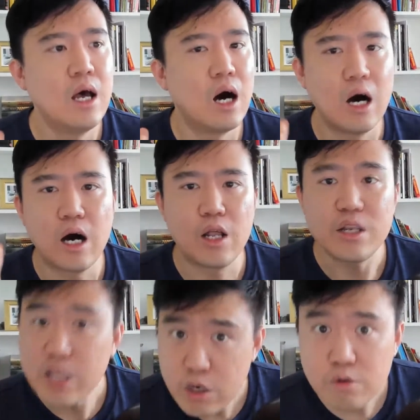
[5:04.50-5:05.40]

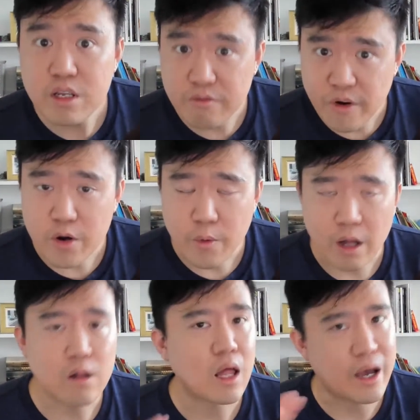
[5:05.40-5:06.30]
Neo did very
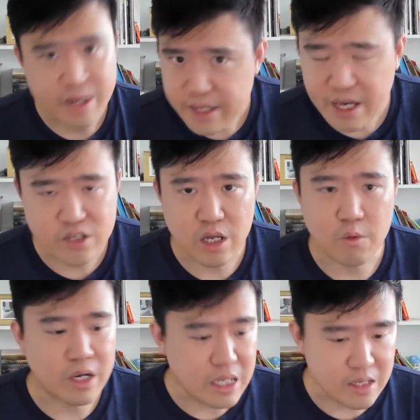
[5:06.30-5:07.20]
well. I didn't catch that
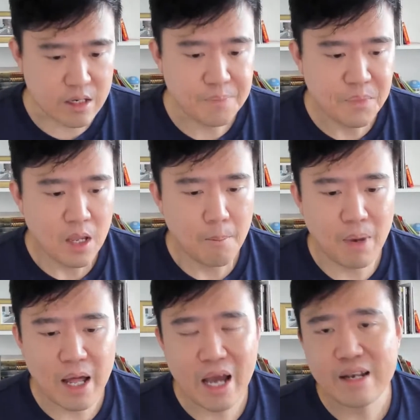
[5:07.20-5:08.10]
one either.
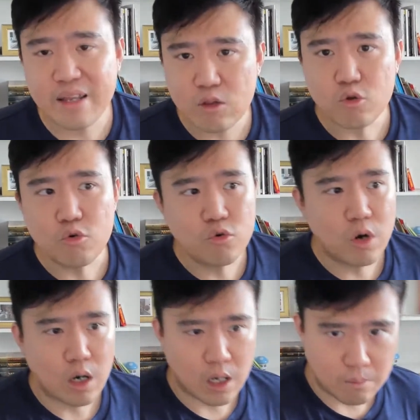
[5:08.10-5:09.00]
But I did
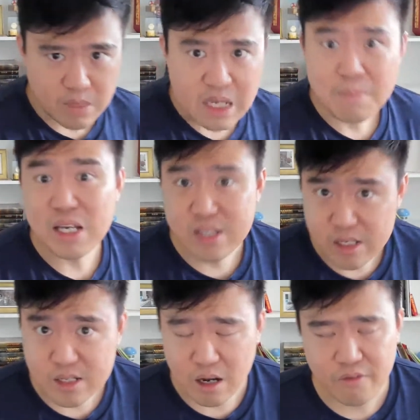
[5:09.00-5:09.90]
do the basic
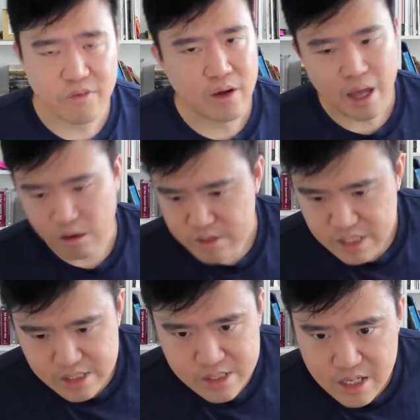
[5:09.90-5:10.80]
stuff:
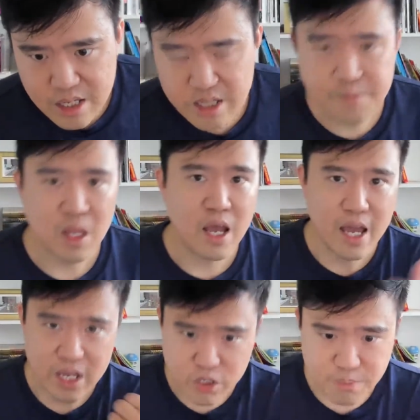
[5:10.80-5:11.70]
LTC,
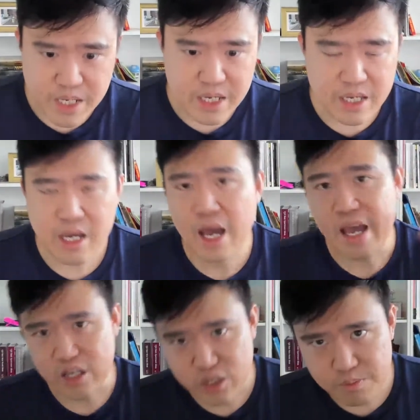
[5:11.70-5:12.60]
HP,
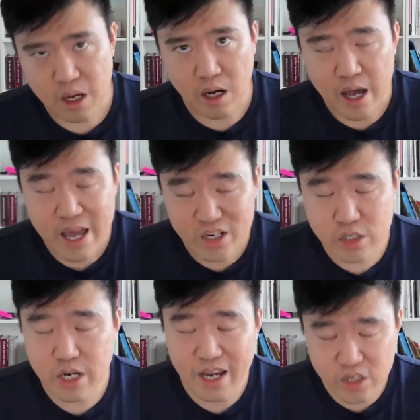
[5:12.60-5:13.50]

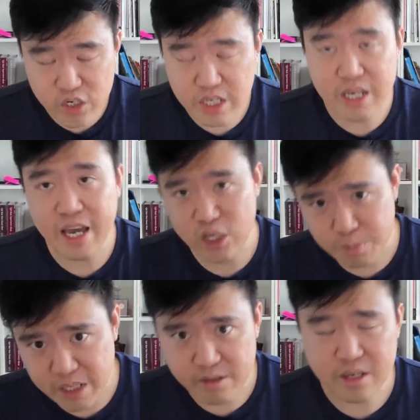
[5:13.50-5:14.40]
HT,
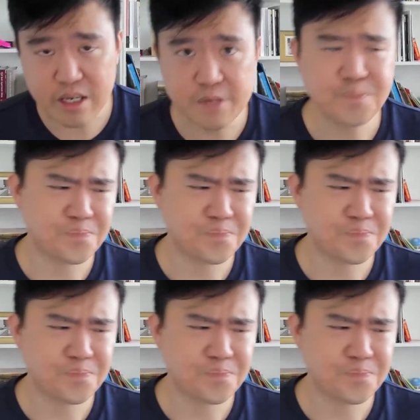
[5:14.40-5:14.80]
HPT.